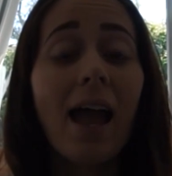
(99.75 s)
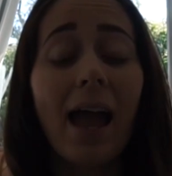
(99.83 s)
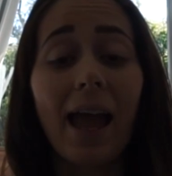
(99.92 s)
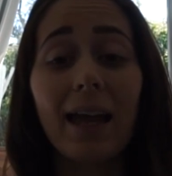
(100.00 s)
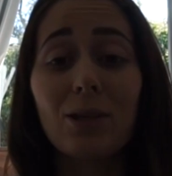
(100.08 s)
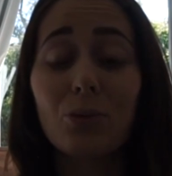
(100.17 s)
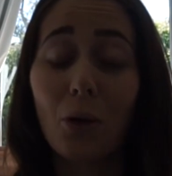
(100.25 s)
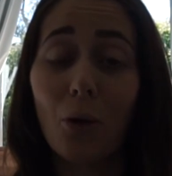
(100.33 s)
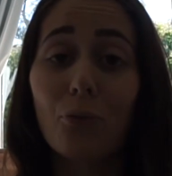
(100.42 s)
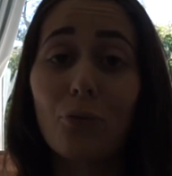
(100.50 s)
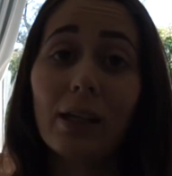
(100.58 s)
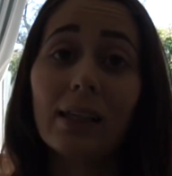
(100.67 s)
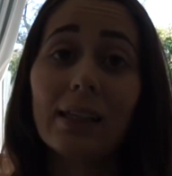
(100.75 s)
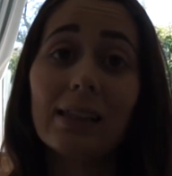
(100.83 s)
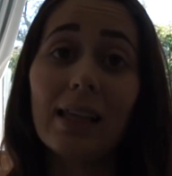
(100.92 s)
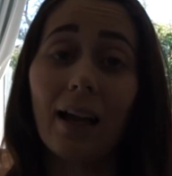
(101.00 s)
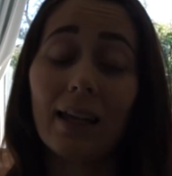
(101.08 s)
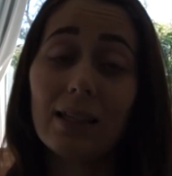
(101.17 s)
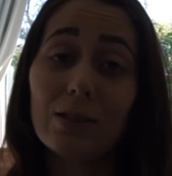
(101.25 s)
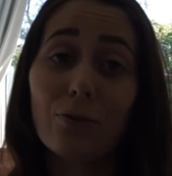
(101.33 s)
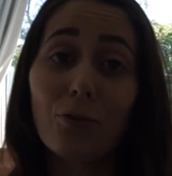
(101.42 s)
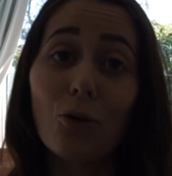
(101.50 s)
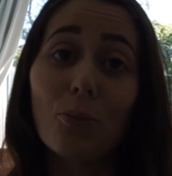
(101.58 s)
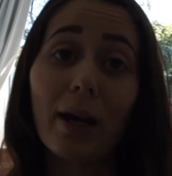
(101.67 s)
And we were really lucky to
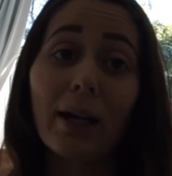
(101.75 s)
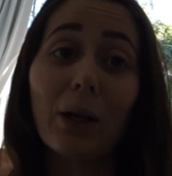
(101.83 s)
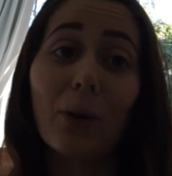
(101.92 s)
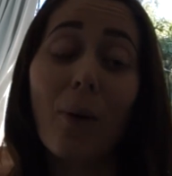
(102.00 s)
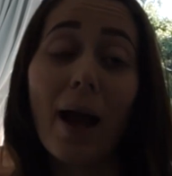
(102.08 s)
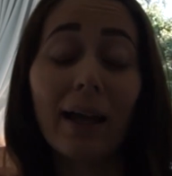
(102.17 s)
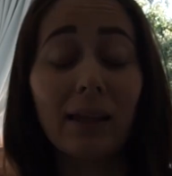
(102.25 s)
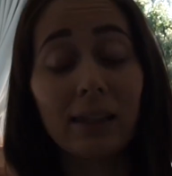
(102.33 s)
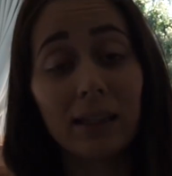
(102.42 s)
fall pregnant quite